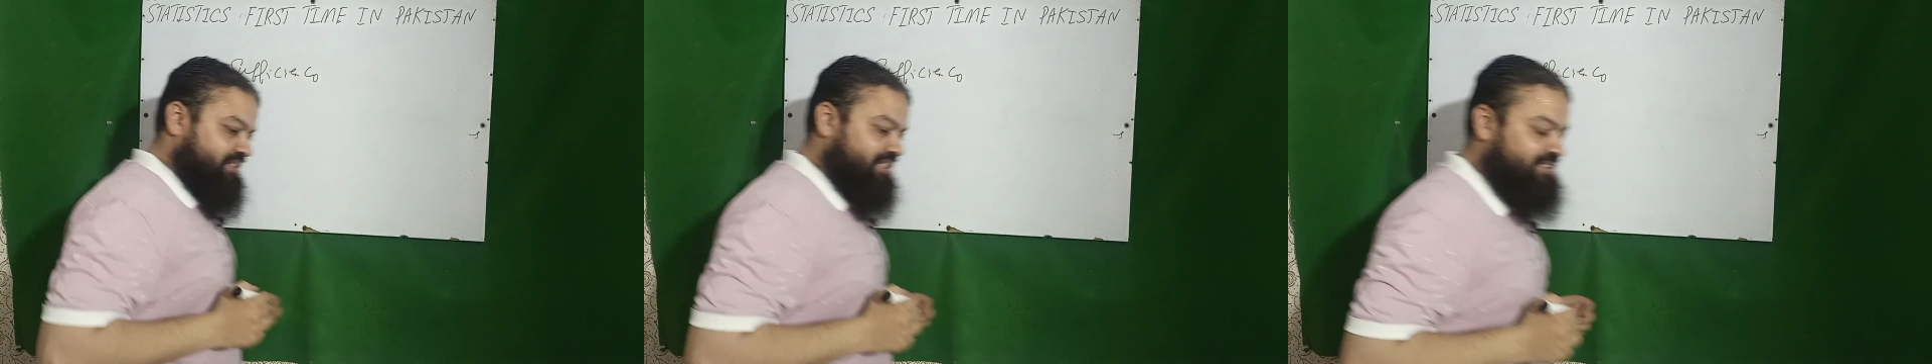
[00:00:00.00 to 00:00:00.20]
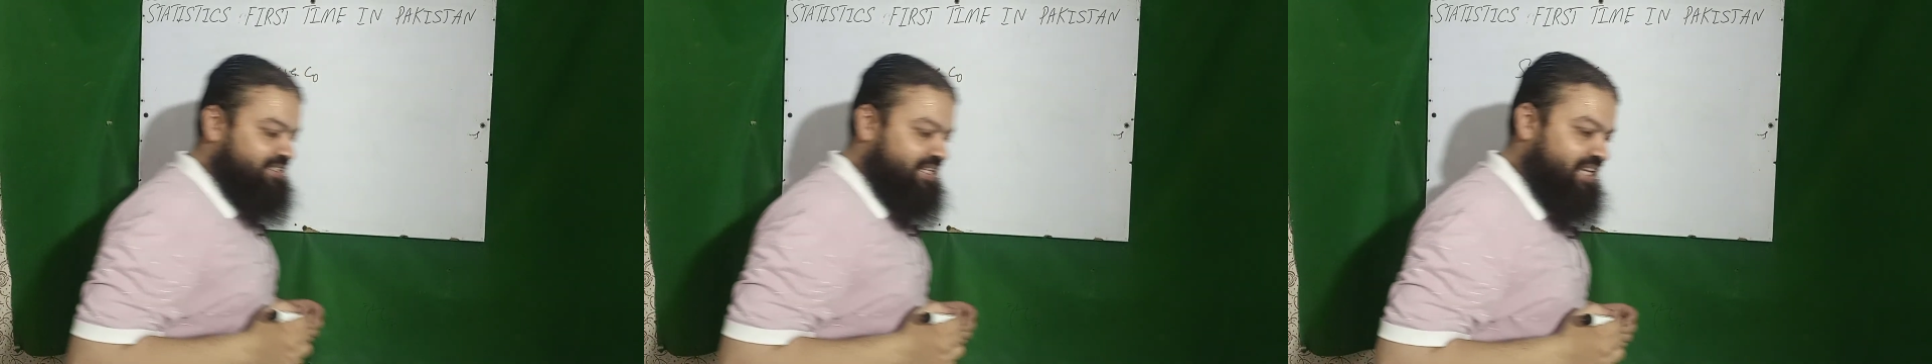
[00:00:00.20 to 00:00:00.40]

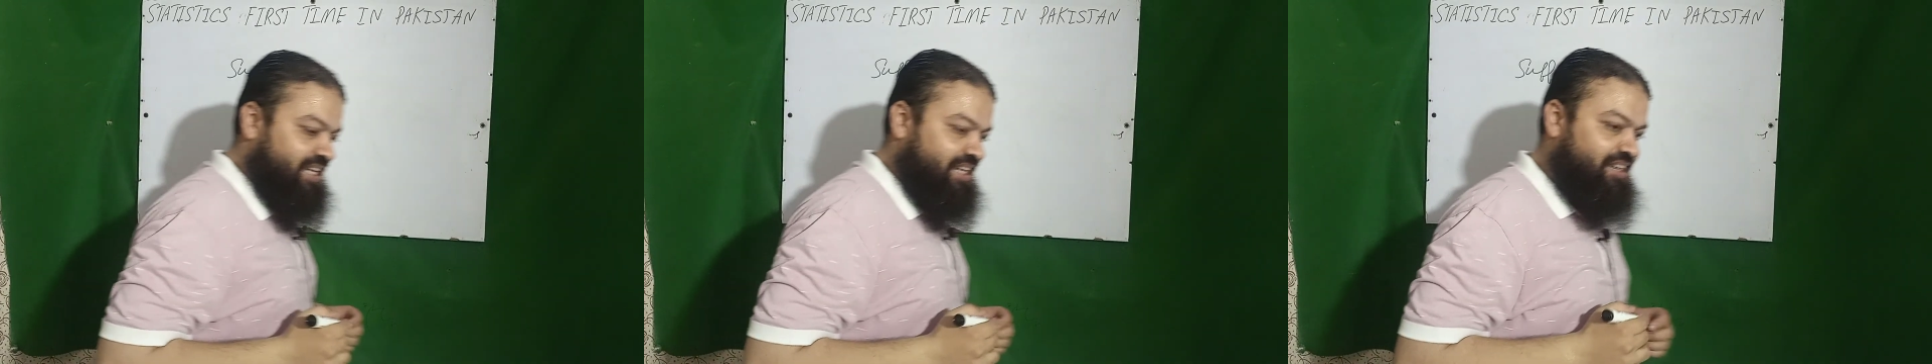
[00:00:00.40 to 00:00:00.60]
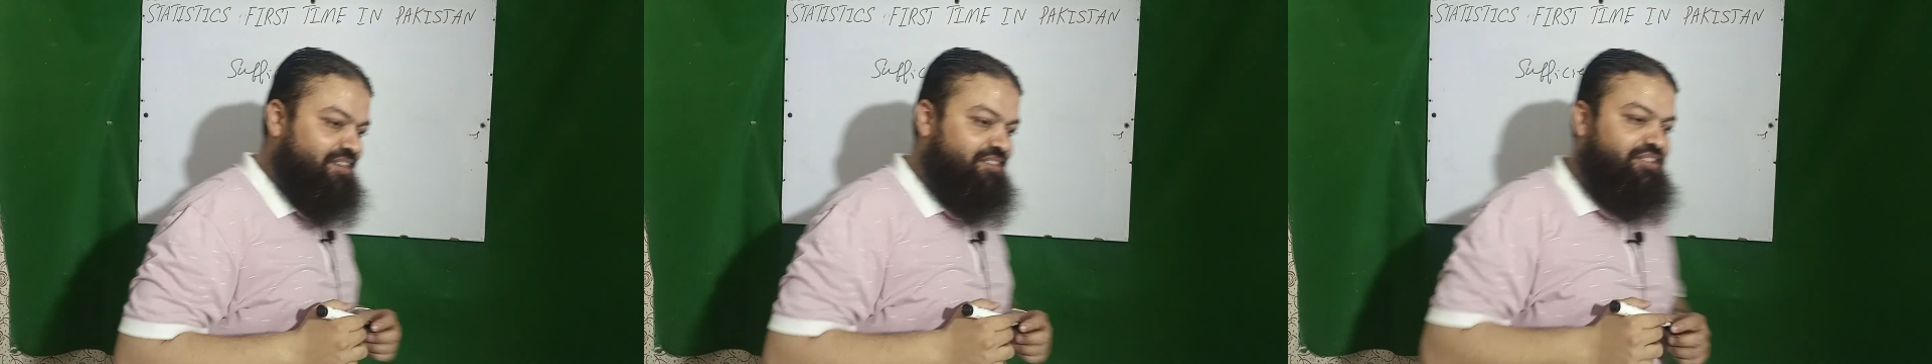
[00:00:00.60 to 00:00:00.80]

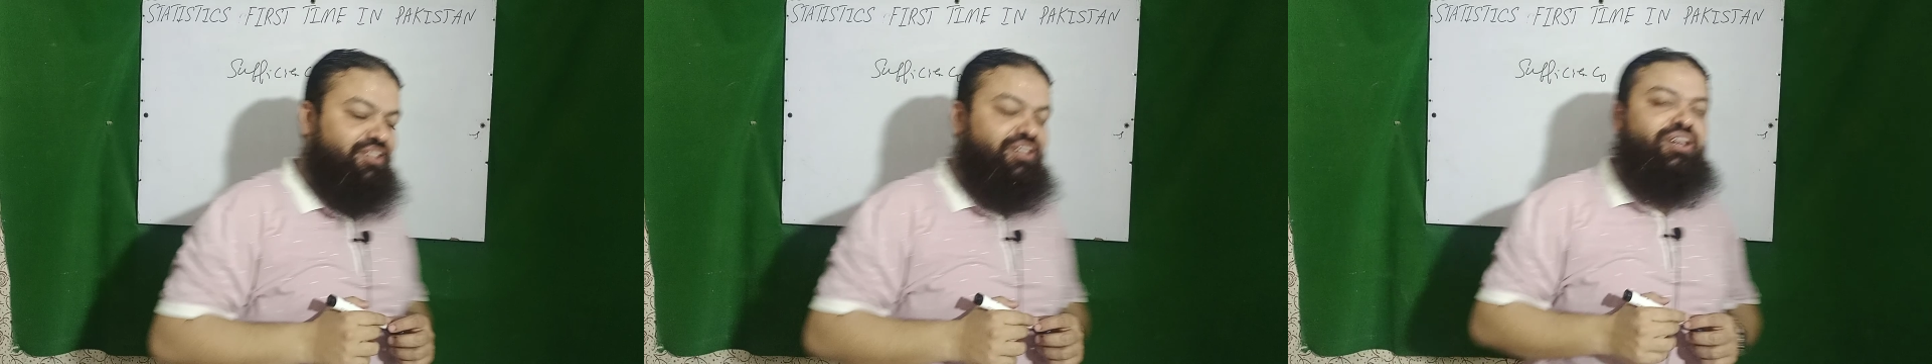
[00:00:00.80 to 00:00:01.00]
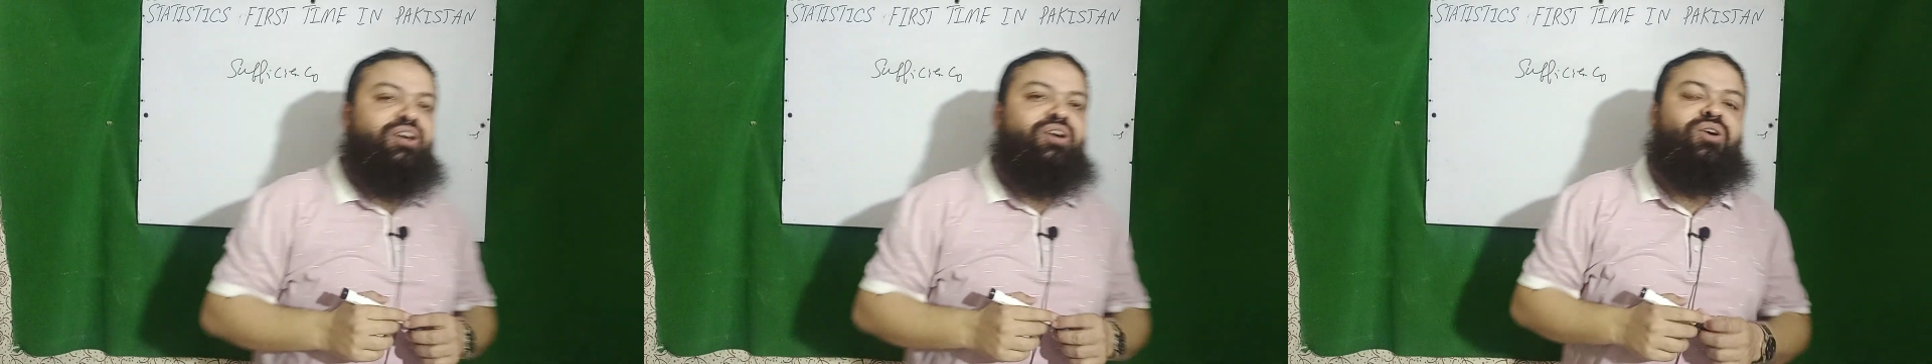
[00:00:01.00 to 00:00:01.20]
contains
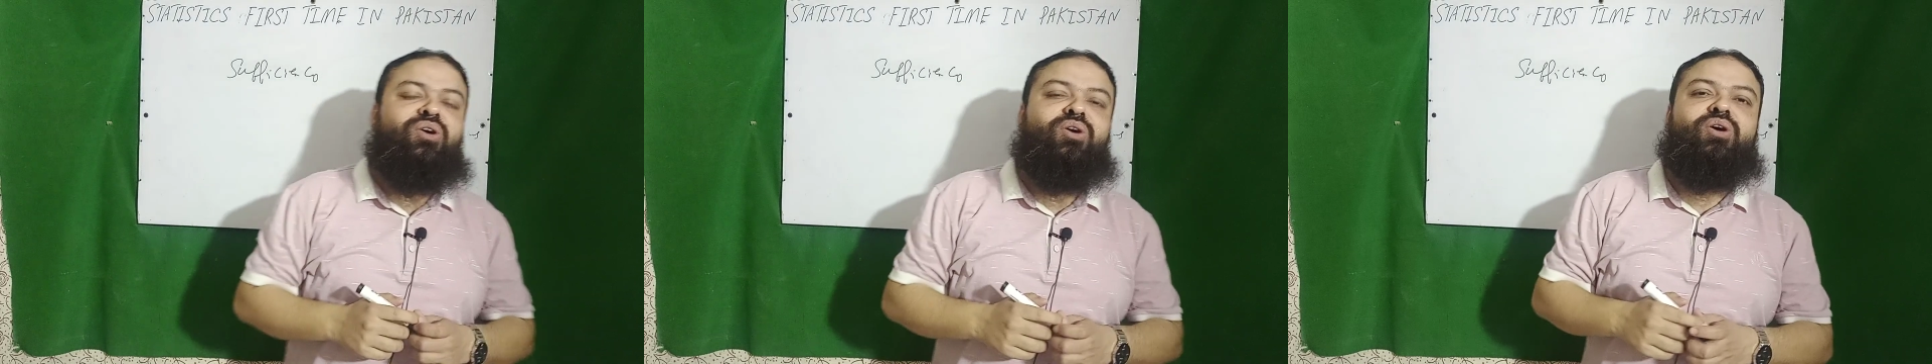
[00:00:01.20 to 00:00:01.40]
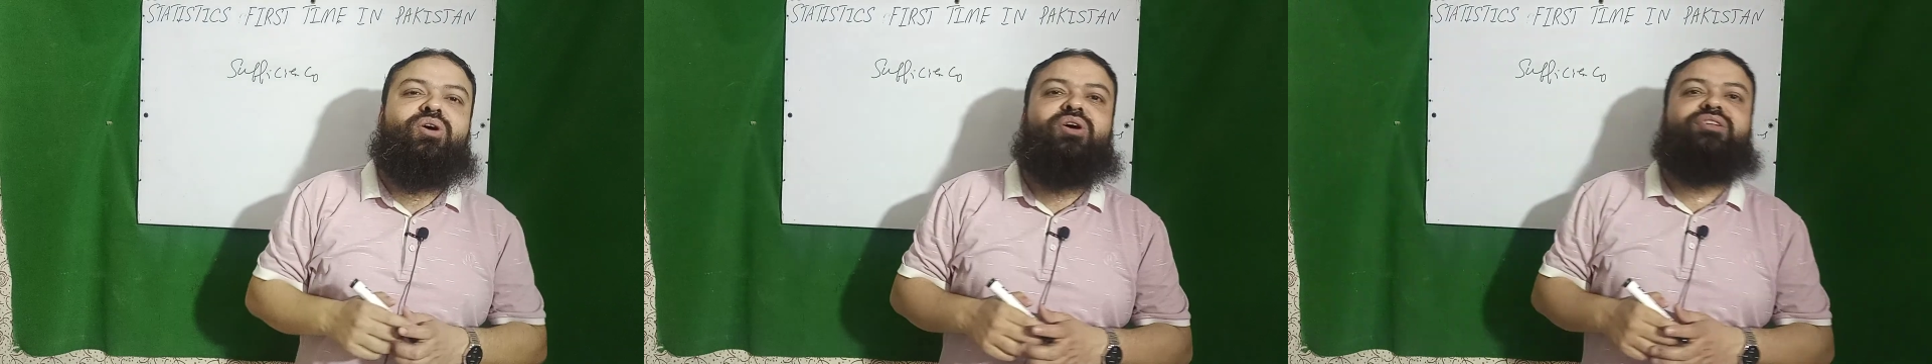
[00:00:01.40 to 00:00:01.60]

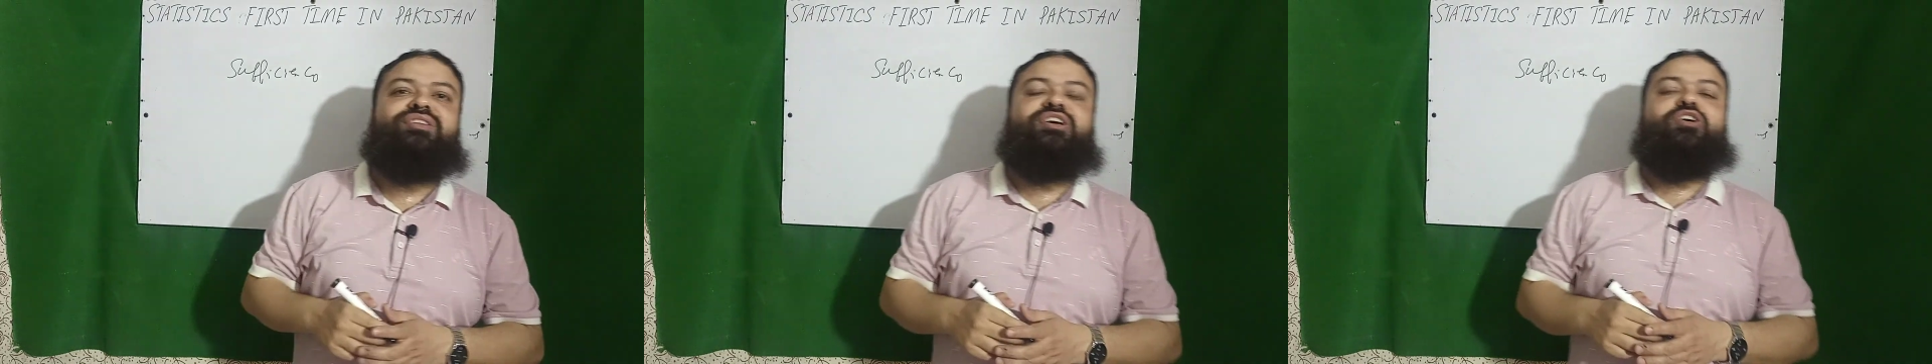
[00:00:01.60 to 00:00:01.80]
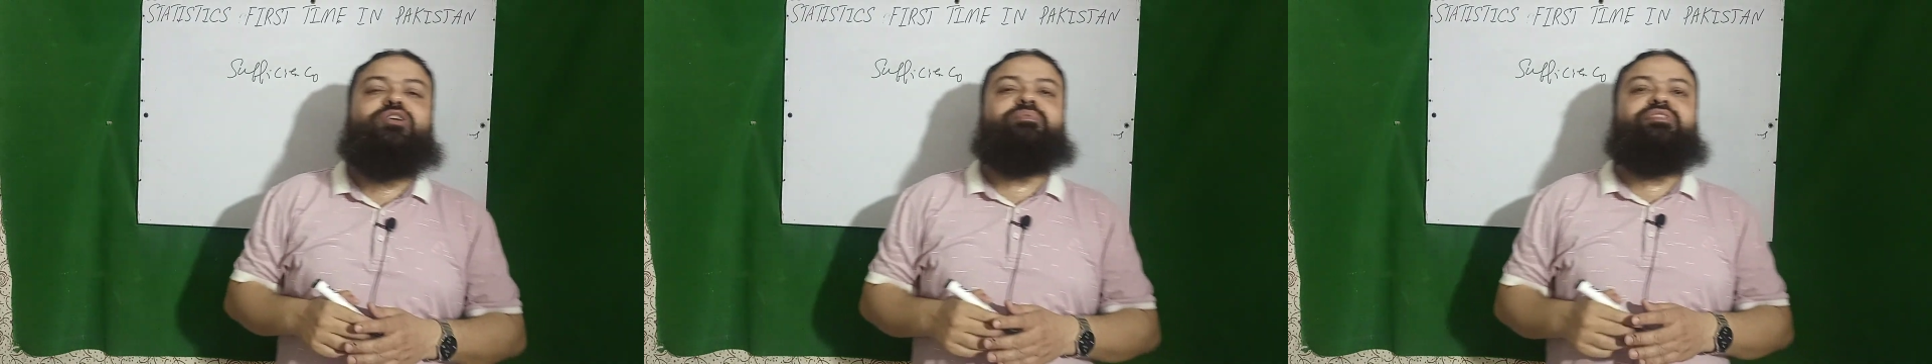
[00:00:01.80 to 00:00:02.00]
all
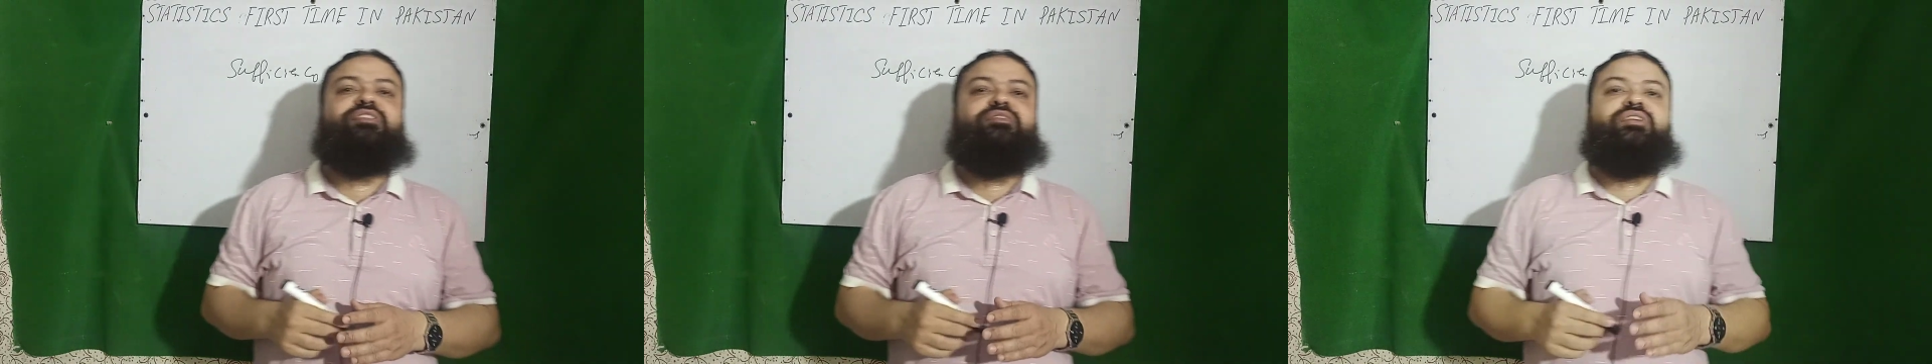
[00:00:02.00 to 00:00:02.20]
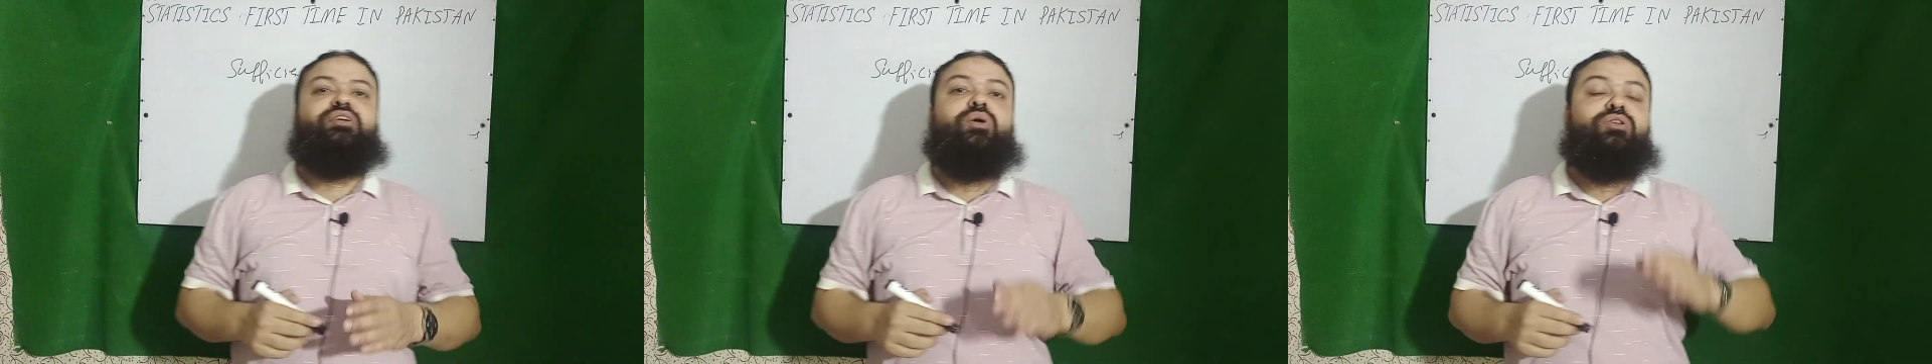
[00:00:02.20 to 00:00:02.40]

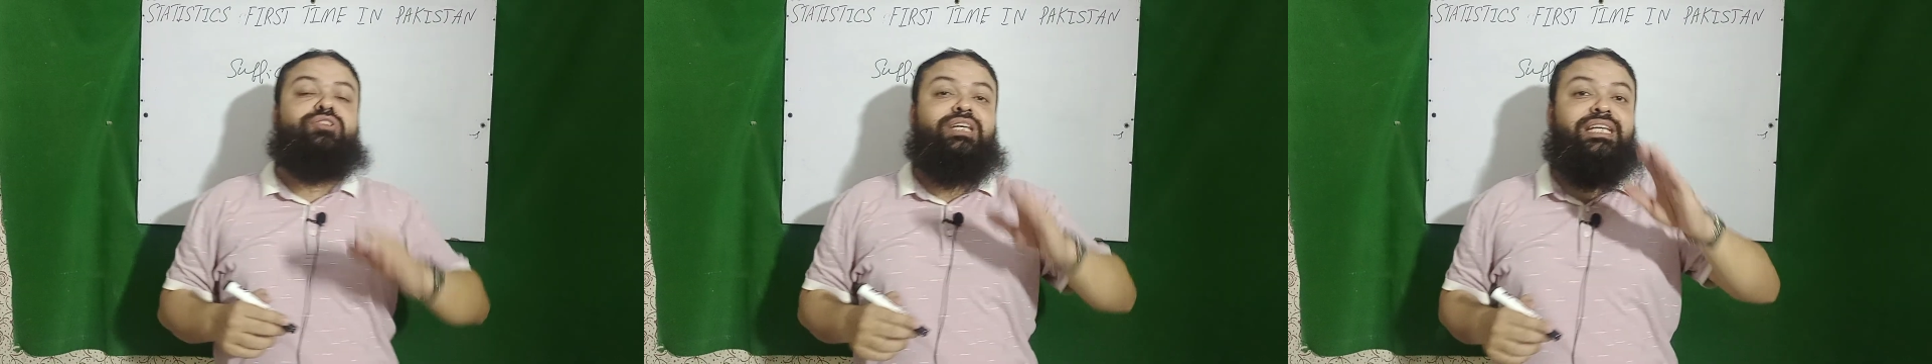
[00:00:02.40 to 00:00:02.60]
the